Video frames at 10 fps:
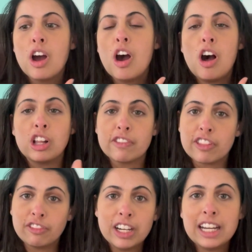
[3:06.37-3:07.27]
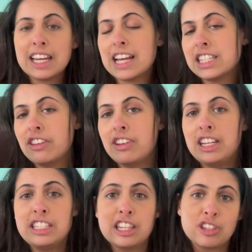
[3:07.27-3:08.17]
all of the reading
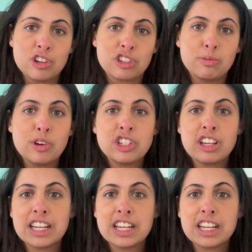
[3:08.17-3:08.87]
activities and the social emotional